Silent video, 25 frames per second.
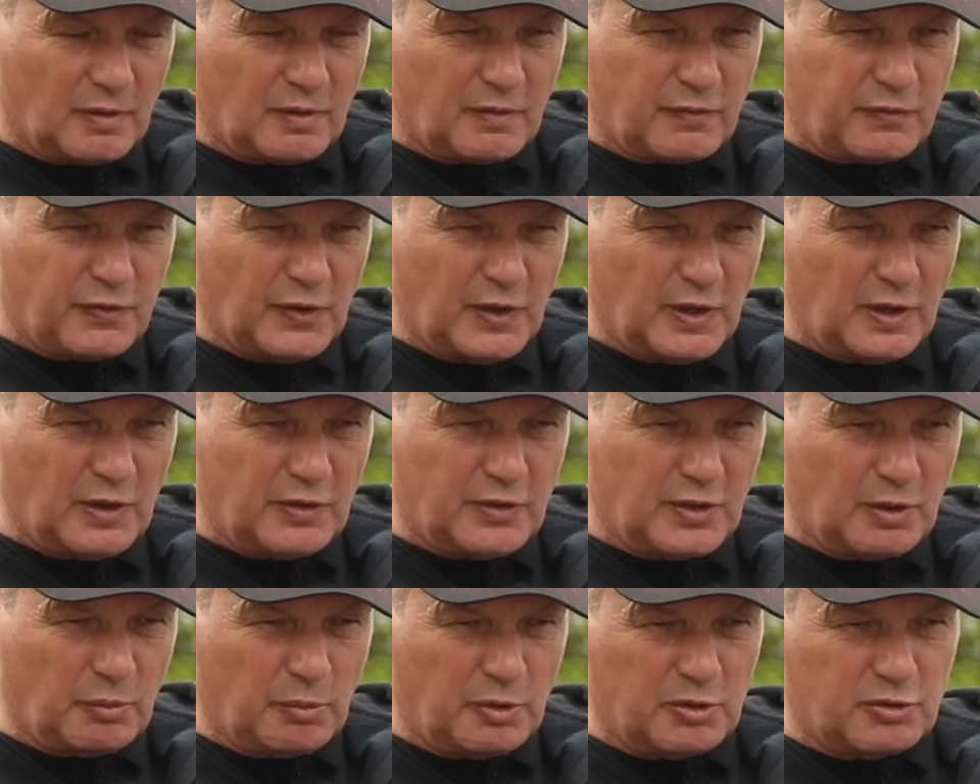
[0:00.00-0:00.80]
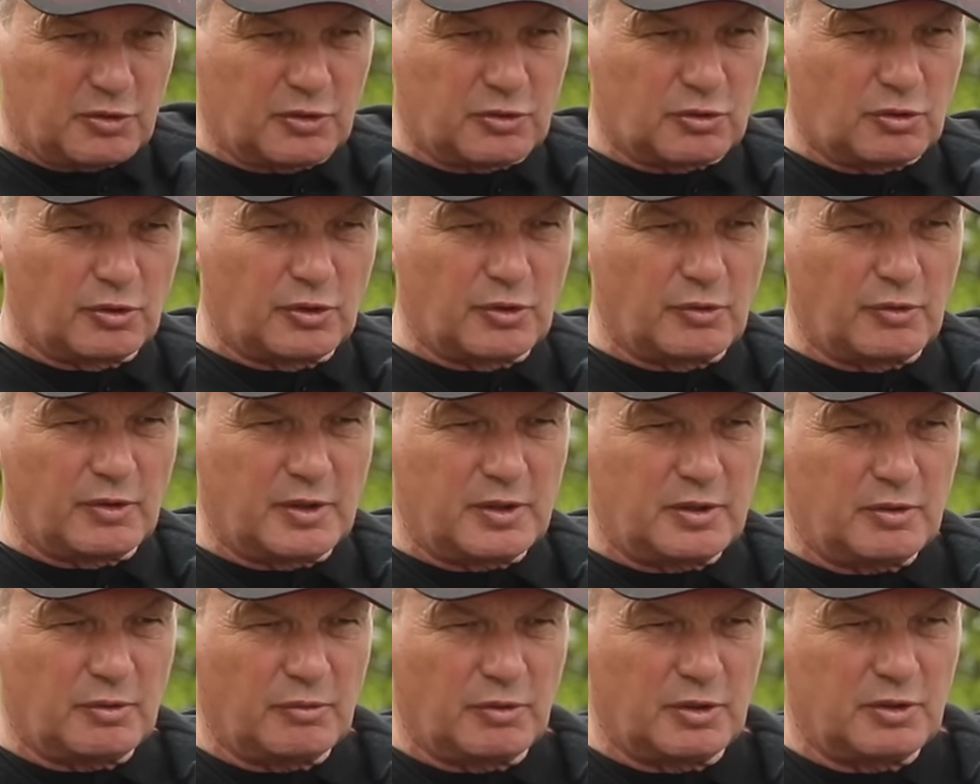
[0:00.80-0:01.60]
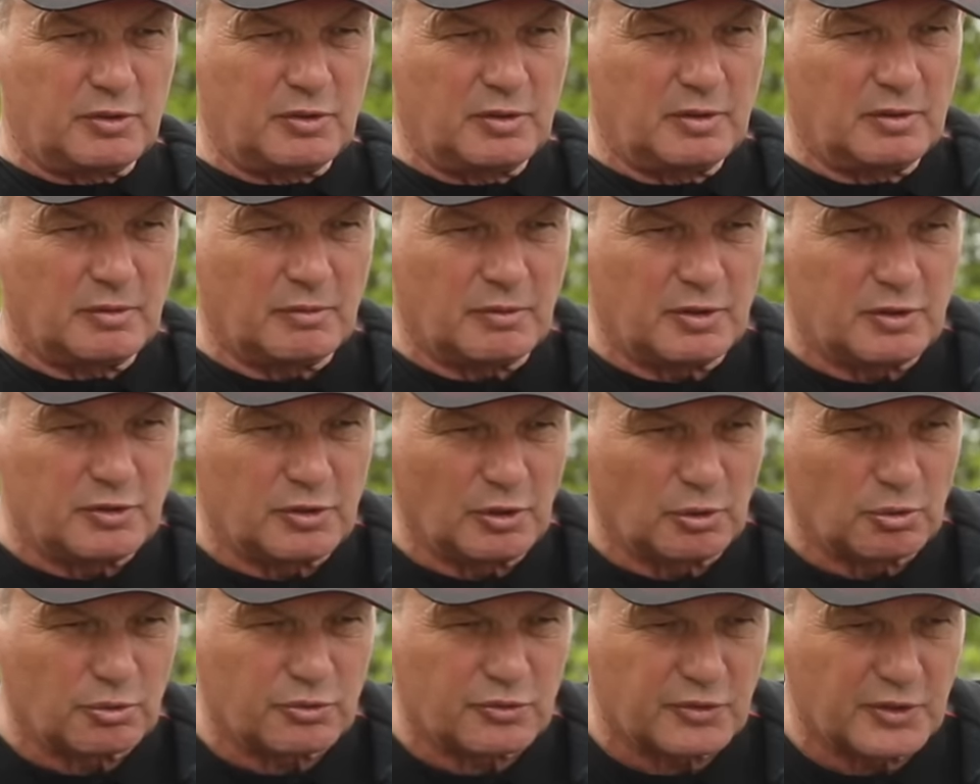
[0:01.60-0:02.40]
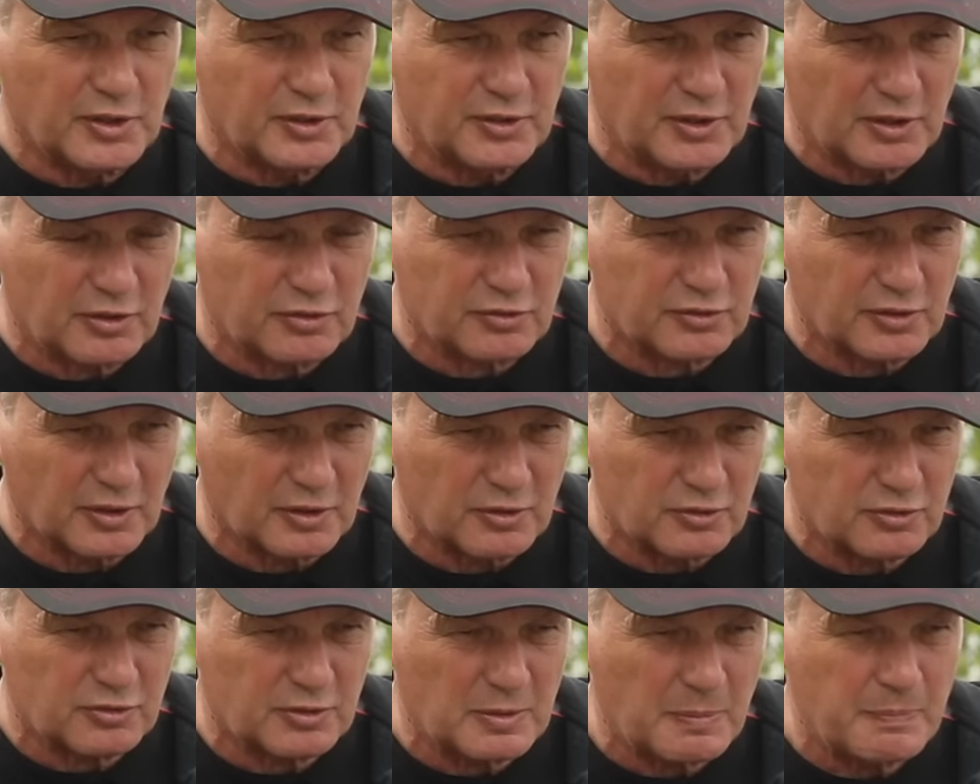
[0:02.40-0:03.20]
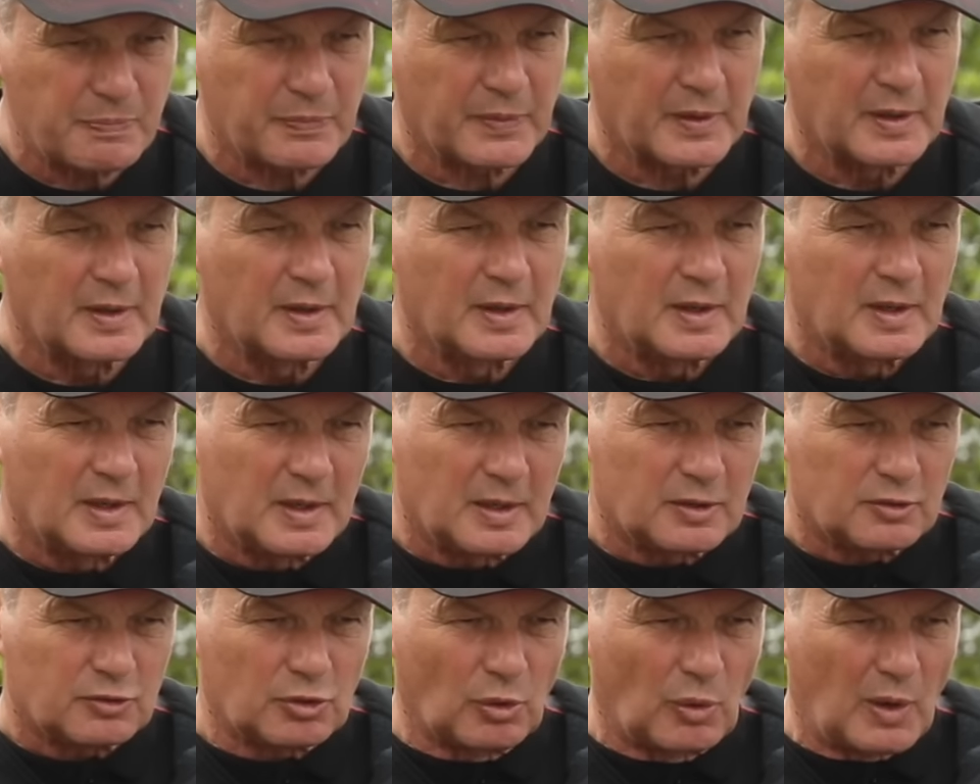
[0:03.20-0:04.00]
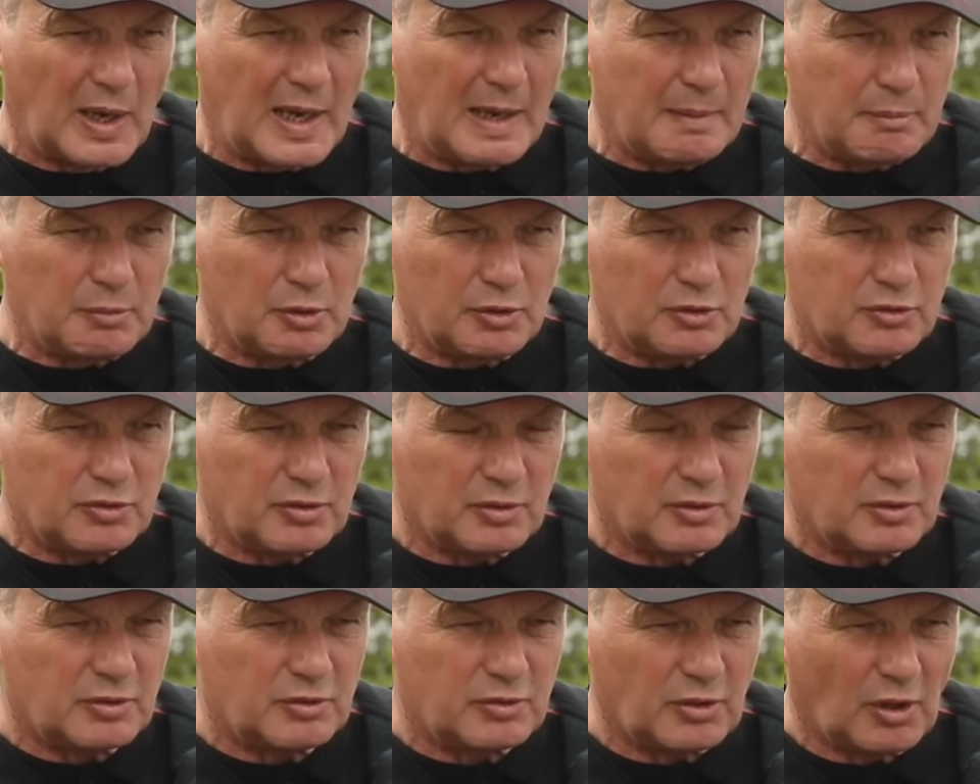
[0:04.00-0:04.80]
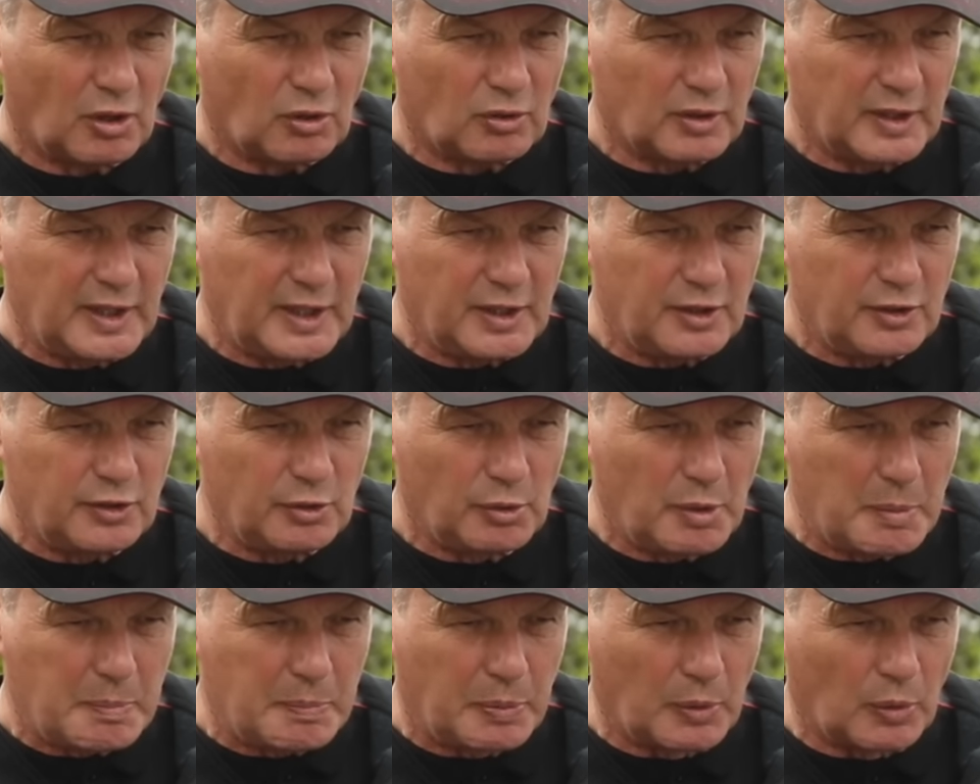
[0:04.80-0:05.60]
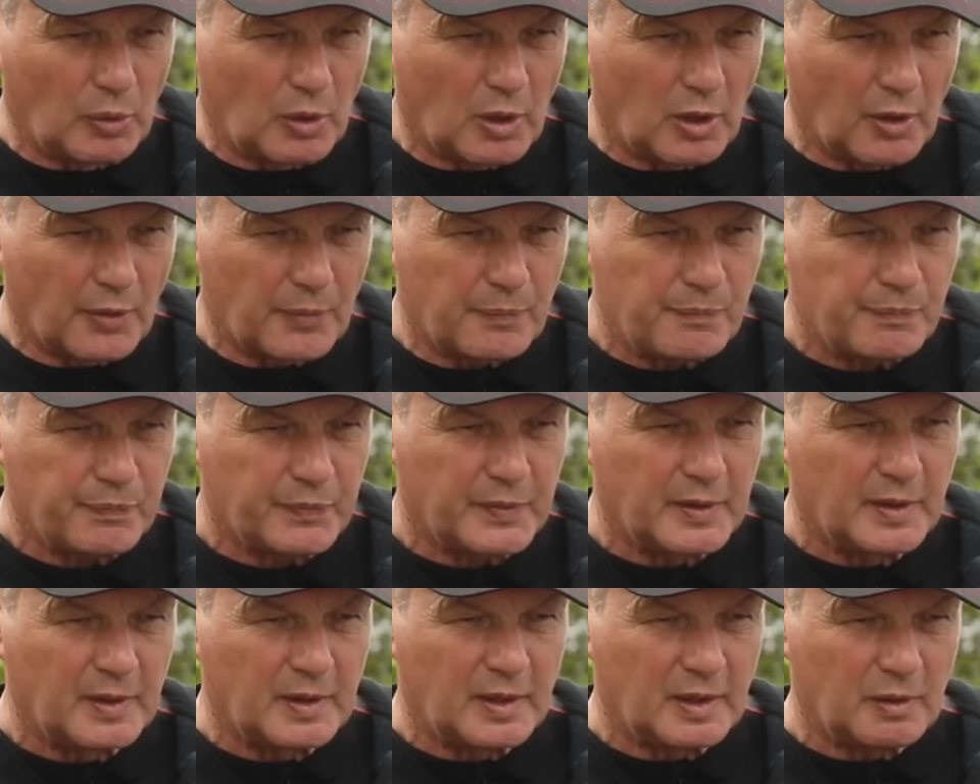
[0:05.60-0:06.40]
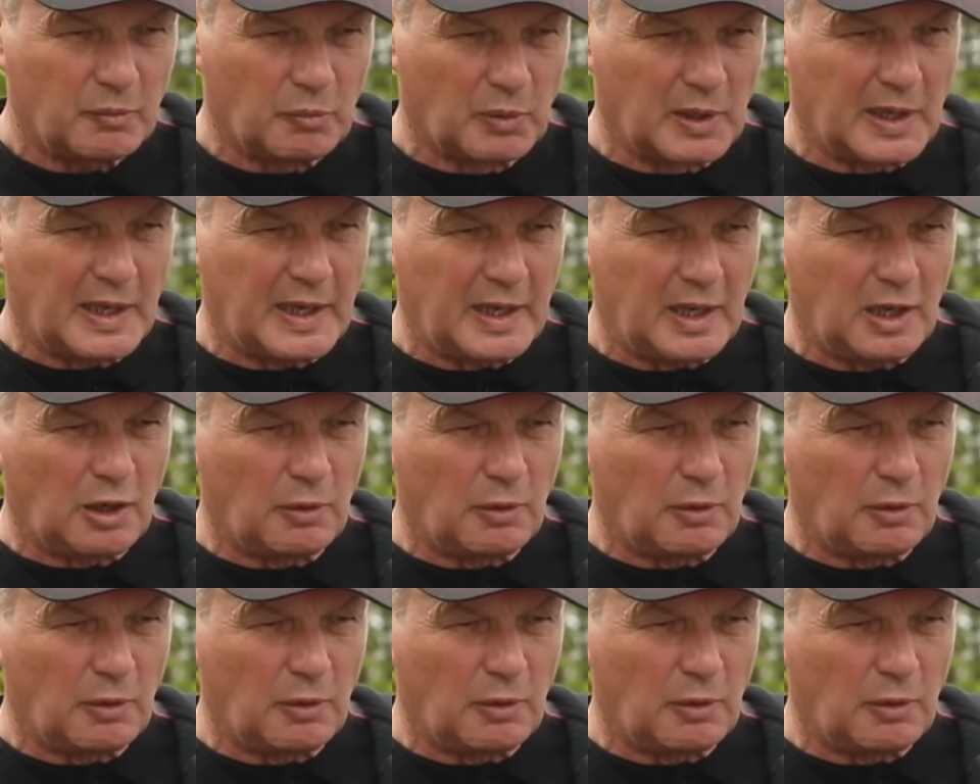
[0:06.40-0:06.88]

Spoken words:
further, which is going to reduce the distance. So how much shock leader do we put on? Well, I